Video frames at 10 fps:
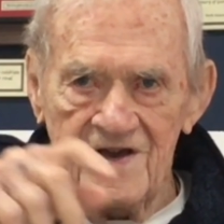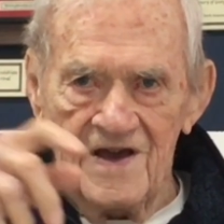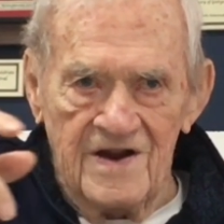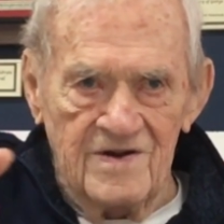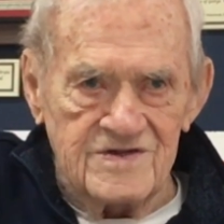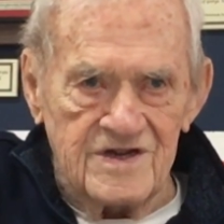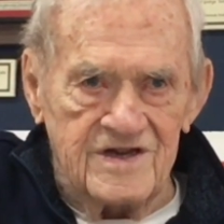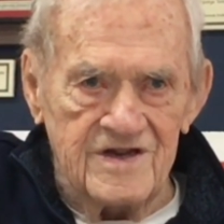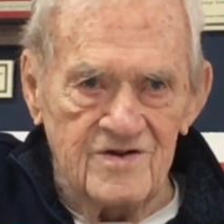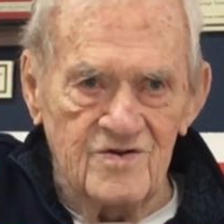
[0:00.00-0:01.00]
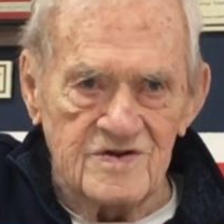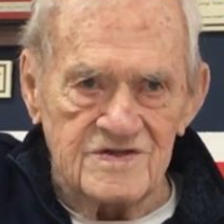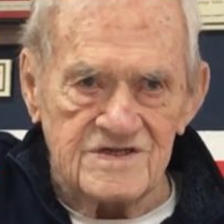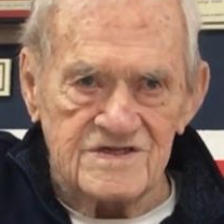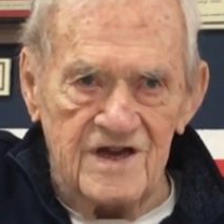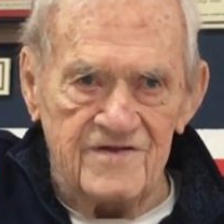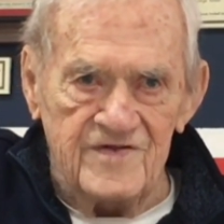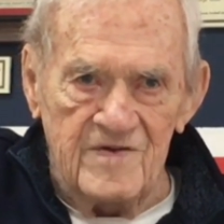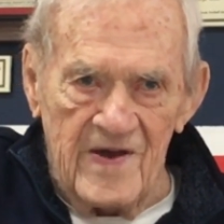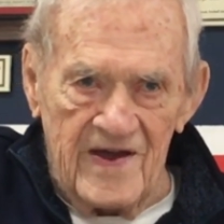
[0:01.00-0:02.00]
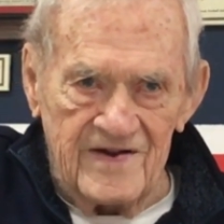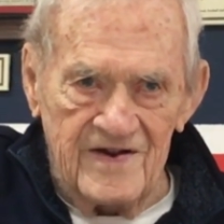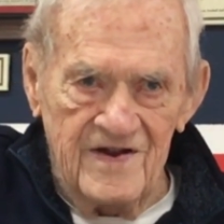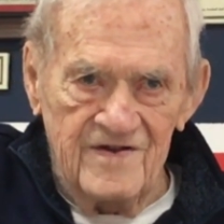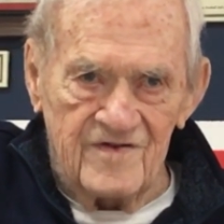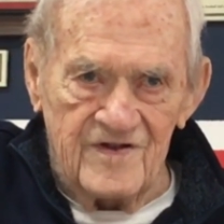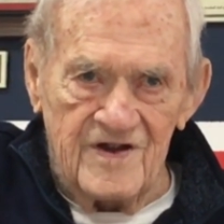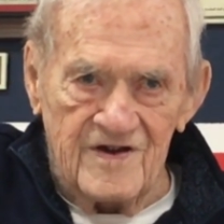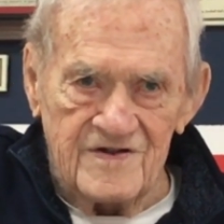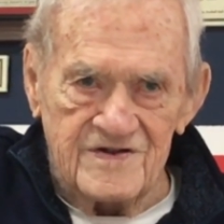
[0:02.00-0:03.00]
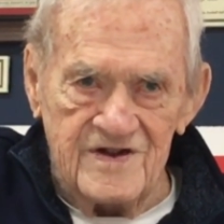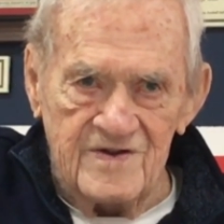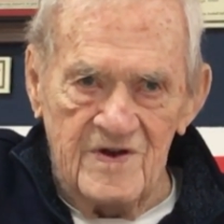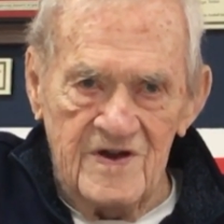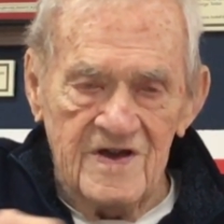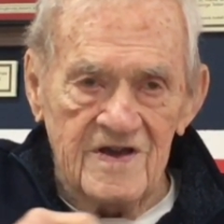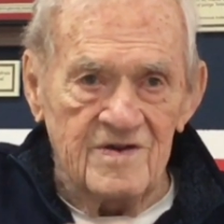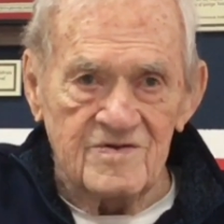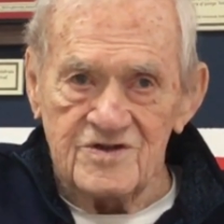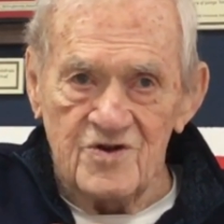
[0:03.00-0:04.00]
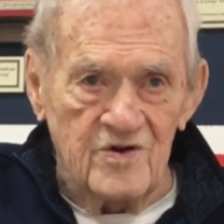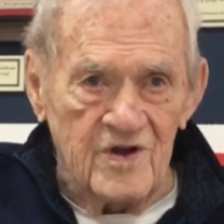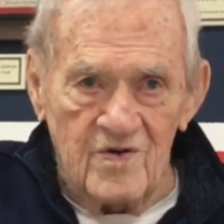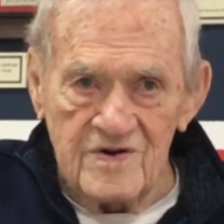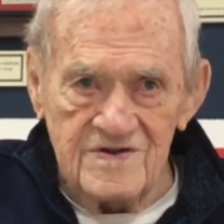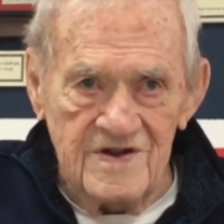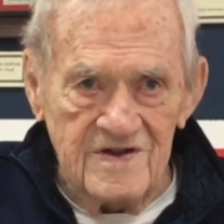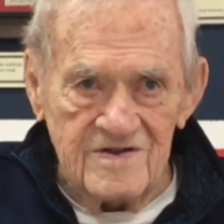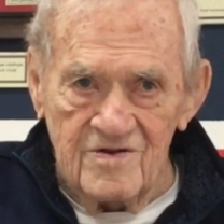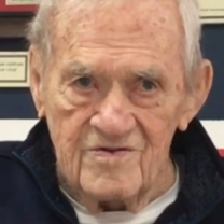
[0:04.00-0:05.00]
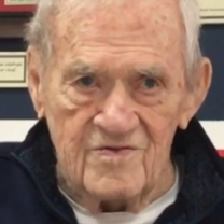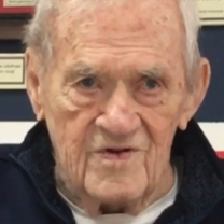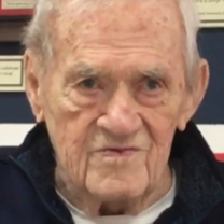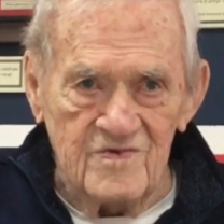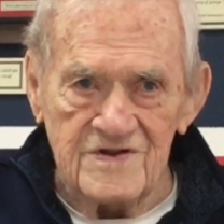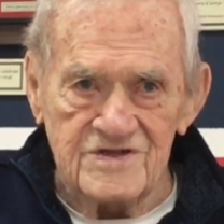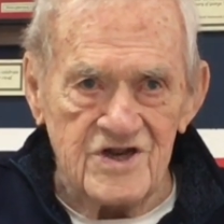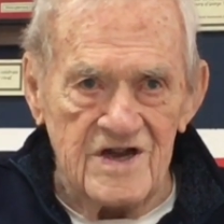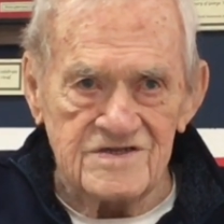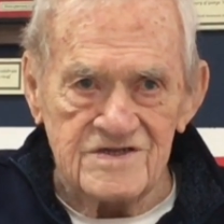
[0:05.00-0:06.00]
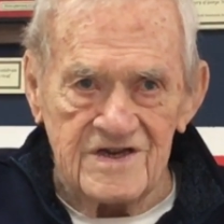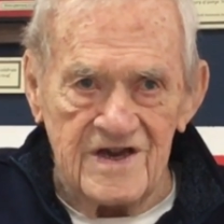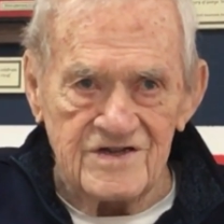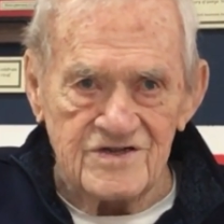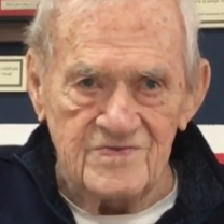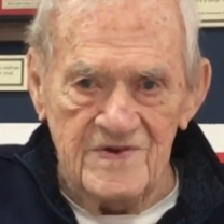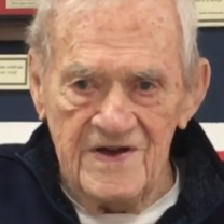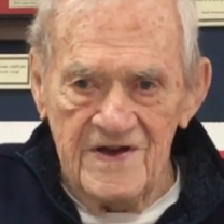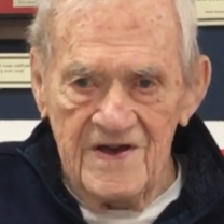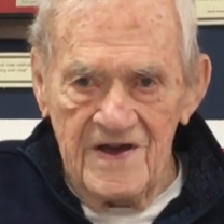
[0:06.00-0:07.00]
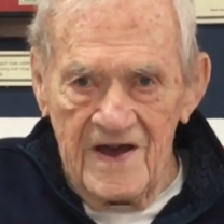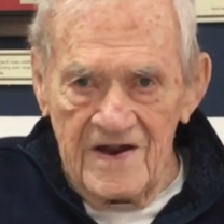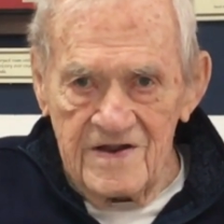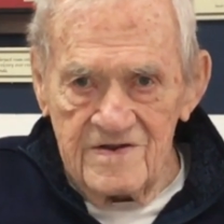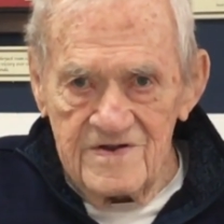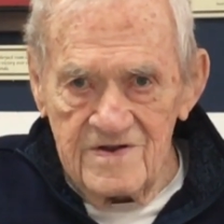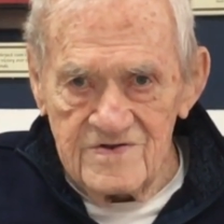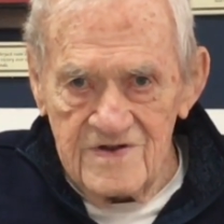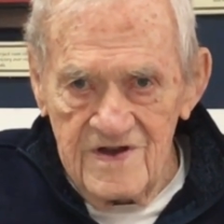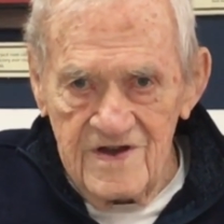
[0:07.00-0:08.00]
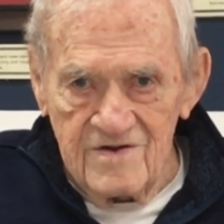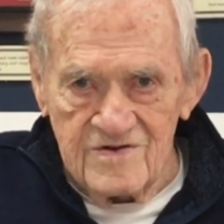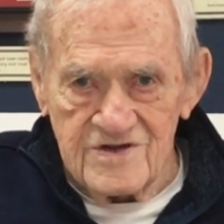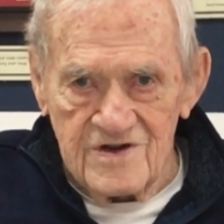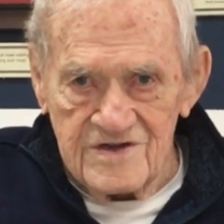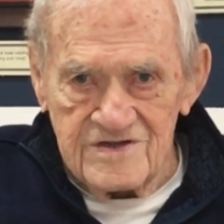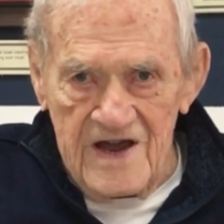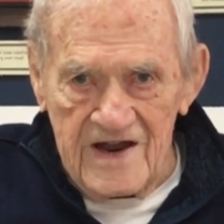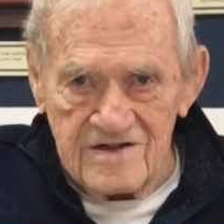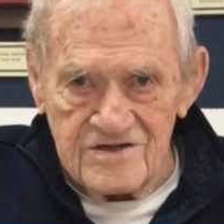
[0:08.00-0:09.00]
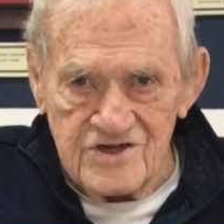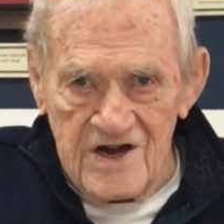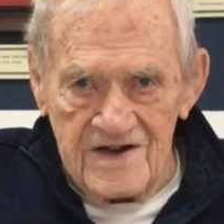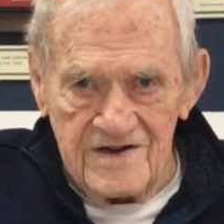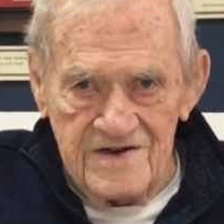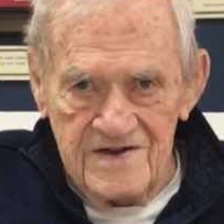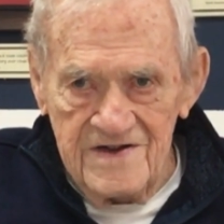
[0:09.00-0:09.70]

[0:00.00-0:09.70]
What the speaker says: and there was a kid who was a safety man for the other team. He was the only one with a chance to catch him, and he was going to tackle John,